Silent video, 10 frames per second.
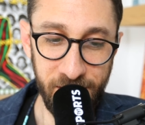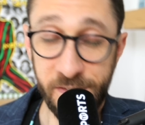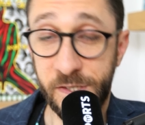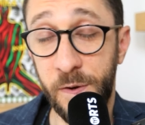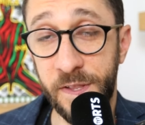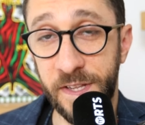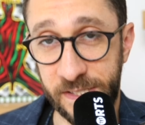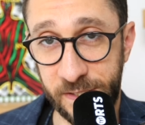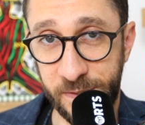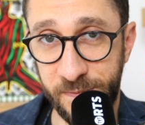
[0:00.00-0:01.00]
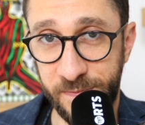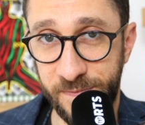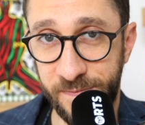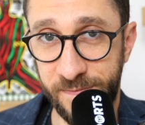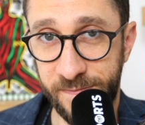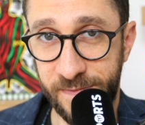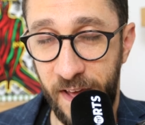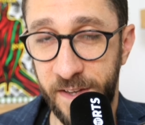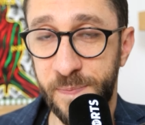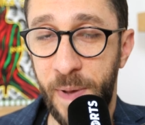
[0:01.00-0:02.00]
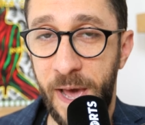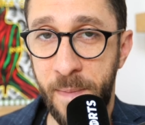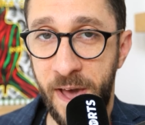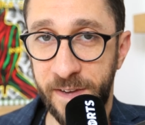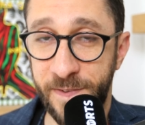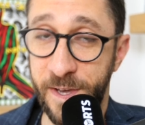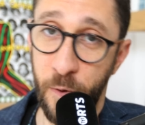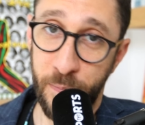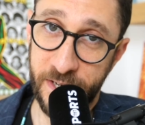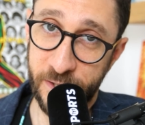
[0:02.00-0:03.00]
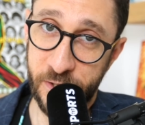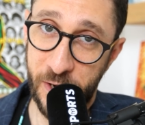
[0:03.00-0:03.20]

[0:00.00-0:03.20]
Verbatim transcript: Let's go to this. How does Pat McAfee open his